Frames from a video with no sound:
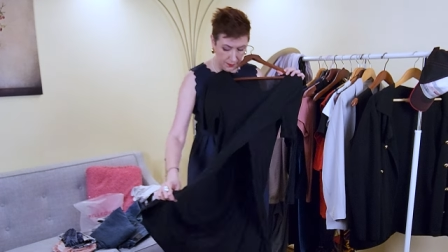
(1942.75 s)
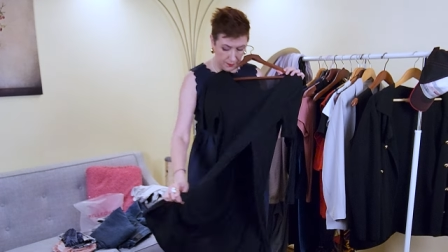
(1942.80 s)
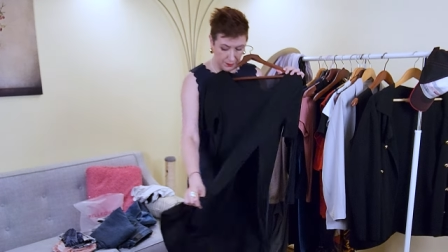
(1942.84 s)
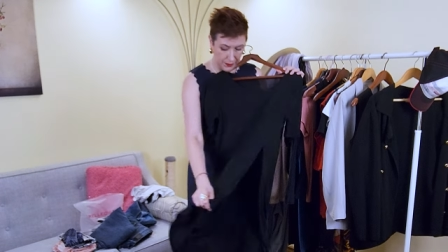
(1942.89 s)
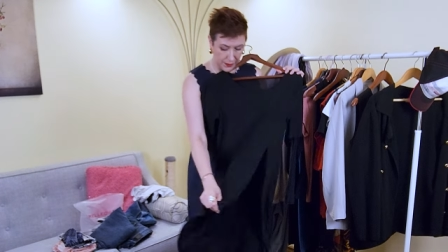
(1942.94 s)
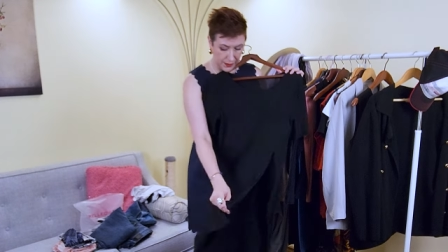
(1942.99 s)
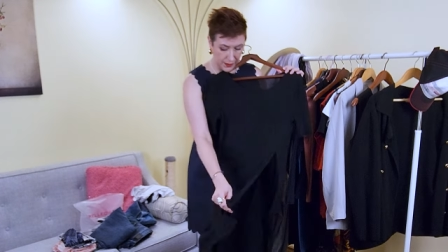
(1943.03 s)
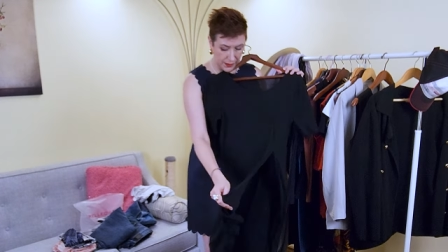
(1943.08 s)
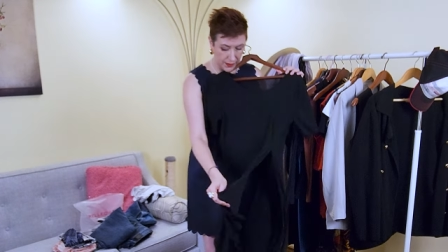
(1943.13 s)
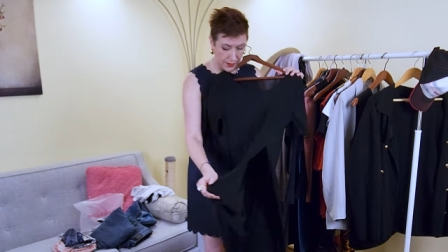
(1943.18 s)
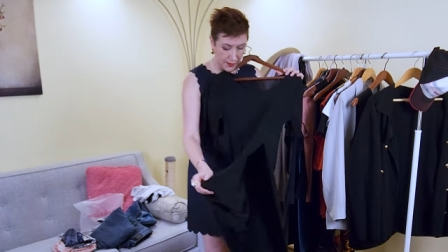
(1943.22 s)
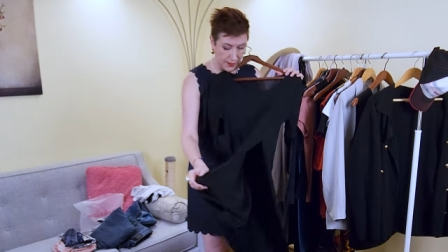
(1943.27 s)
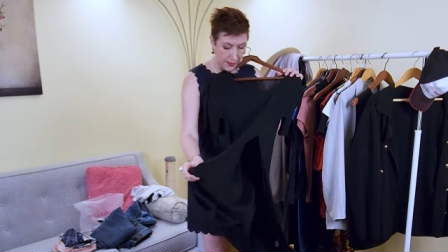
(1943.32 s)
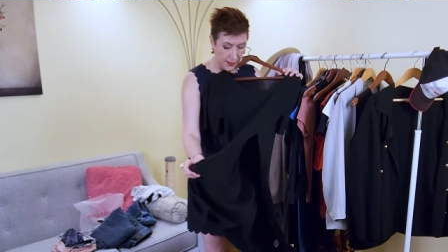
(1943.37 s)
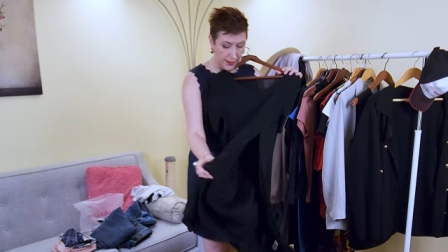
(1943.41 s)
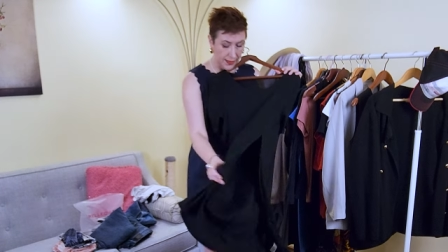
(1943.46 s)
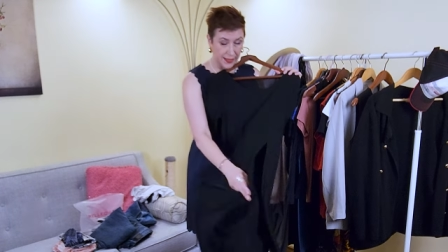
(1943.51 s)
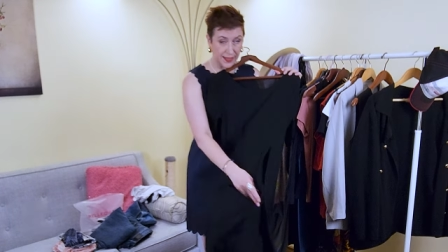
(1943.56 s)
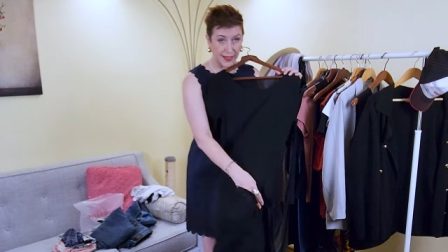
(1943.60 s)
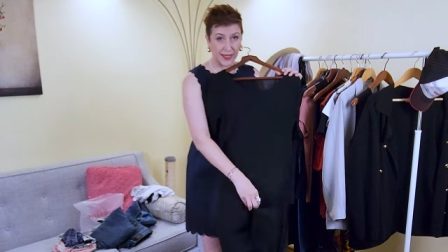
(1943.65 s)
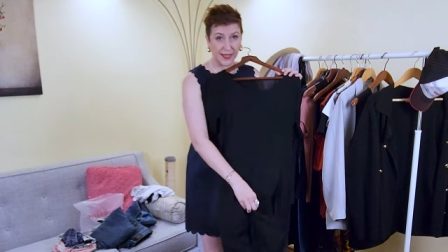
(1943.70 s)
but
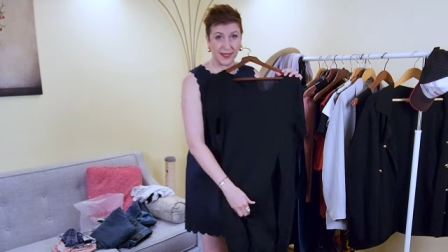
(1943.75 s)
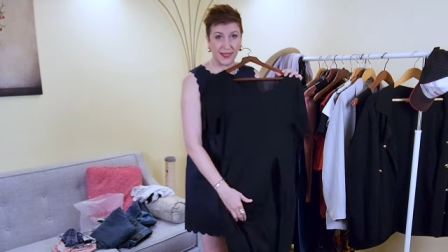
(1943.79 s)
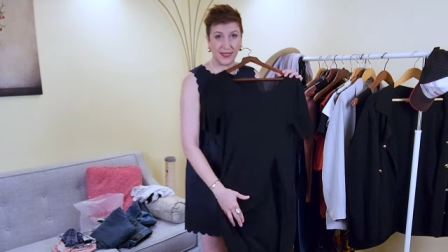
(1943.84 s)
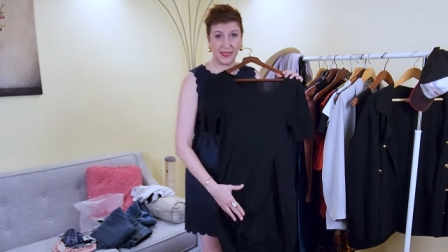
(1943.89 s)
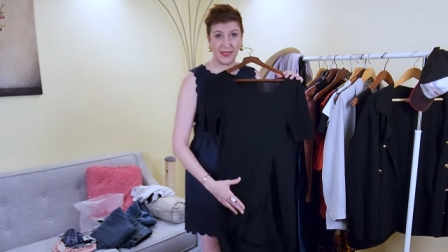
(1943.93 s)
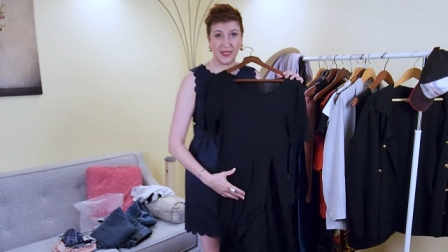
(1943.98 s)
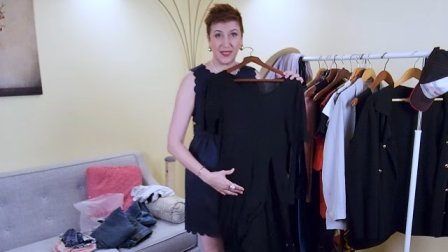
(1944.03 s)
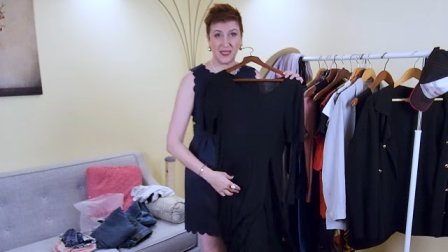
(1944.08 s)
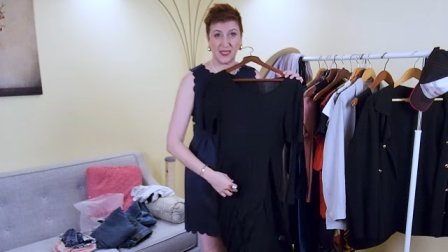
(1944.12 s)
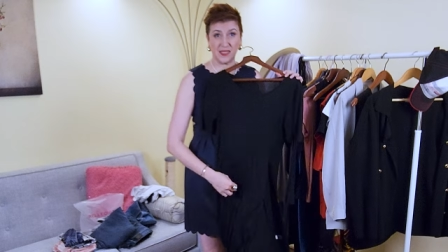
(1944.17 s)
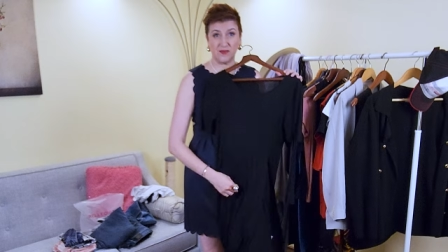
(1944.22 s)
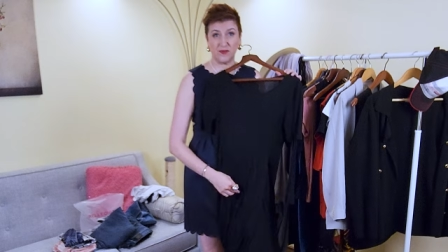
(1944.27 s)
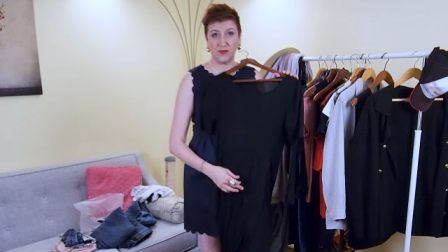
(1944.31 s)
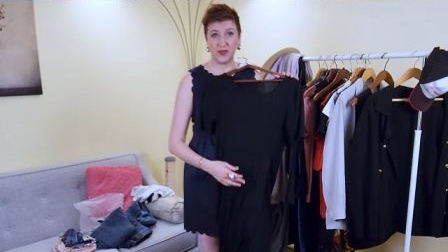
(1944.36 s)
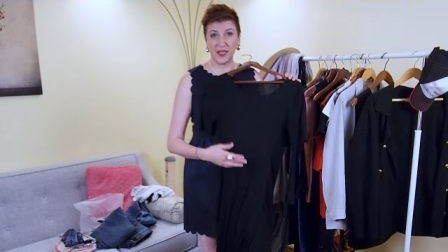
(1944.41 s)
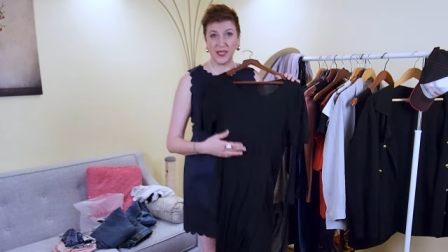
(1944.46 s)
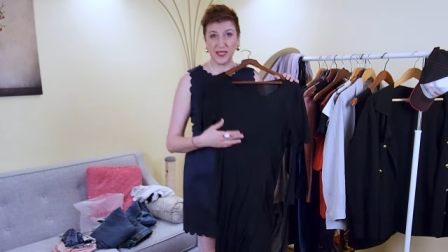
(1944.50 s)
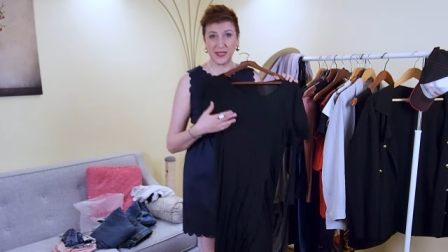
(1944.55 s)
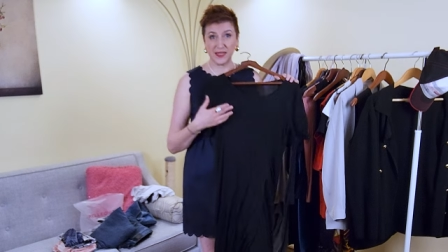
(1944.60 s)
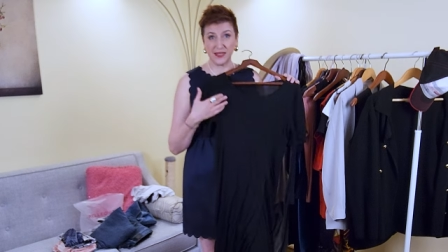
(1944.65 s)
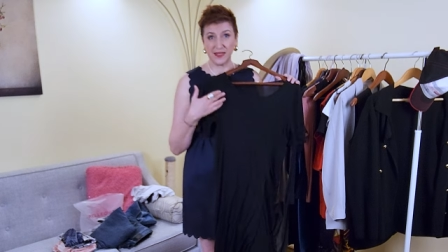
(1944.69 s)
again, it doesn't
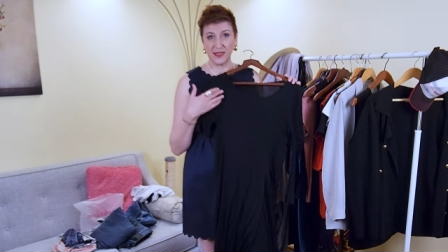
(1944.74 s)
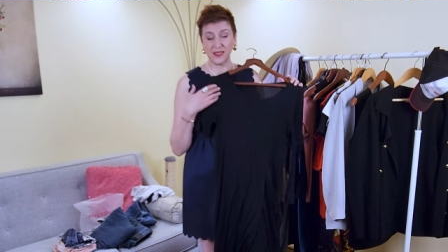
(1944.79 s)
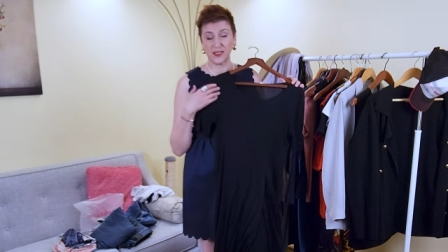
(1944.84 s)
wrinkle.